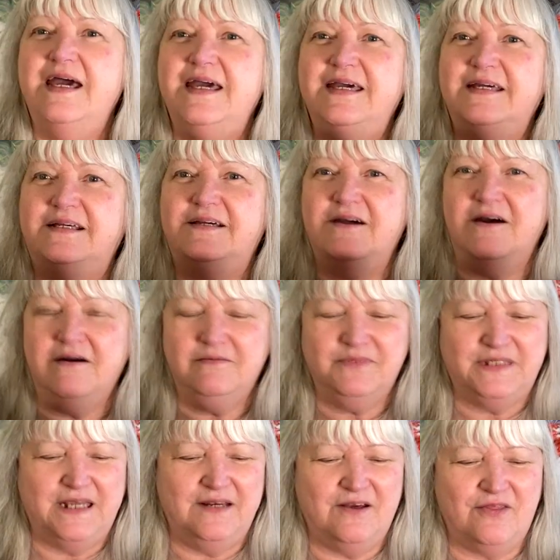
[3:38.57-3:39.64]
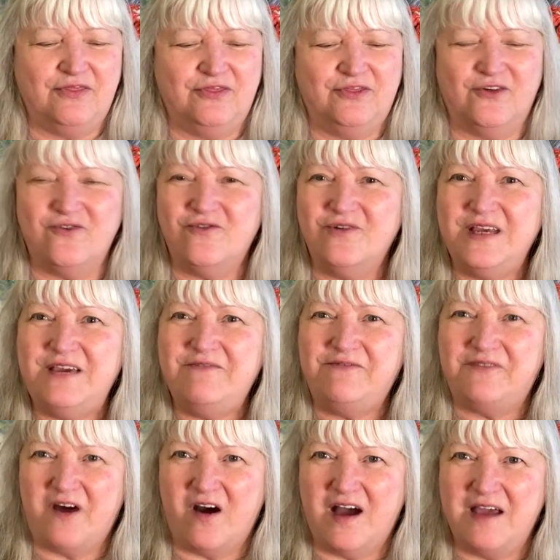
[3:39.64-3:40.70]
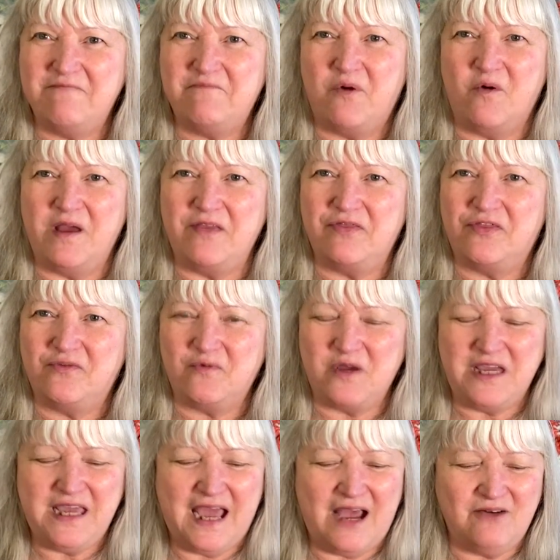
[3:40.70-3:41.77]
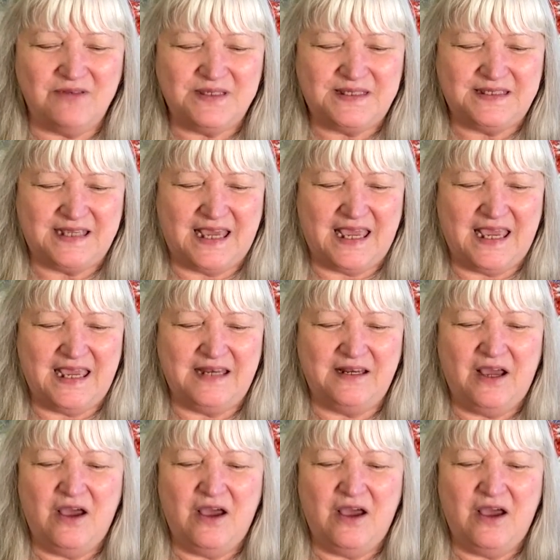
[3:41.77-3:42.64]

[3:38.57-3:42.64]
It comes in a 35.3 ounce skein,